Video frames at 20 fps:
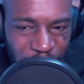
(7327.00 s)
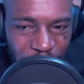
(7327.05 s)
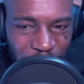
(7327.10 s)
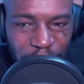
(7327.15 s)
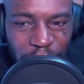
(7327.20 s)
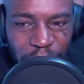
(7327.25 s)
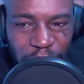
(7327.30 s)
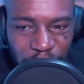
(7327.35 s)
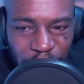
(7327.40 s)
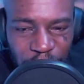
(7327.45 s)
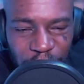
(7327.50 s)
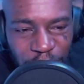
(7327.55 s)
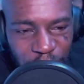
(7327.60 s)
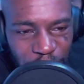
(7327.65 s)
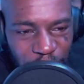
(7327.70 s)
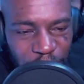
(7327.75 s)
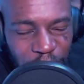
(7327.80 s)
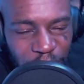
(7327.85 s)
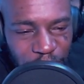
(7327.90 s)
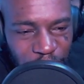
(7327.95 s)
mad in the
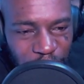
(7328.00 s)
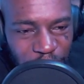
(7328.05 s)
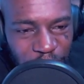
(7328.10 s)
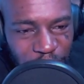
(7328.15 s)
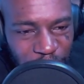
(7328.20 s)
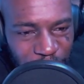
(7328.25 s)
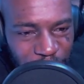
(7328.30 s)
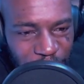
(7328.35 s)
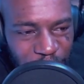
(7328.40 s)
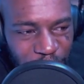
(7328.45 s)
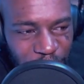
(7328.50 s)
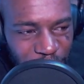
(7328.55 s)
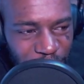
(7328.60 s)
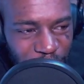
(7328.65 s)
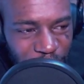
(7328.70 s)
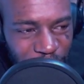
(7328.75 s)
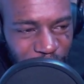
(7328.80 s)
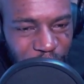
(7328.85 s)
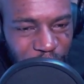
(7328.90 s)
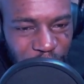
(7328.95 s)
essence of like, you
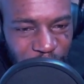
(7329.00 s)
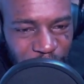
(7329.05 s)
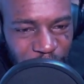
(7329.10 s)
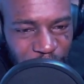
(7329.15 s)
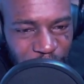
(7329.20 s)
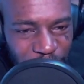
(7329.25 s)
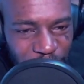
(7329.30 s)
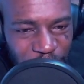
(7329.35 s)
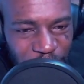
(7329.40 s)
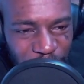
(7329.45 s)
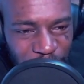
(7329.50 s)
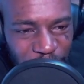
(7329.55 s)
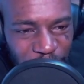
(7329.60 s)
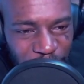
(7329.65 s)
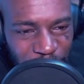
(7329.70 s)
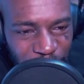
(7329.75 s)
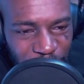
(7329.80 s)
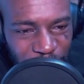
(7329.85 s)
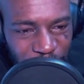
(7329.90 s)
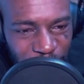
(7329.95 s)
should know better.
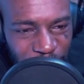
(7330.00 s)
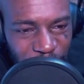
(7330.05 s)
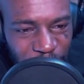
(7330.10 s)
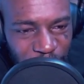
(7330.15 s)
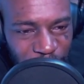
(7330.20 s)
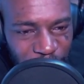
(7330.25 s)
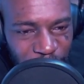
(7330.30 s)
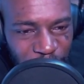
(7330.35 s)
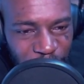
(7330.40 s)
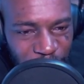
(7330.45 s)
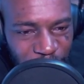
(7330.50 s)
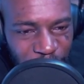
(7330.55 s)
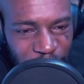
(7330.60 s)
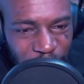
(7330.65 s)
That's like taking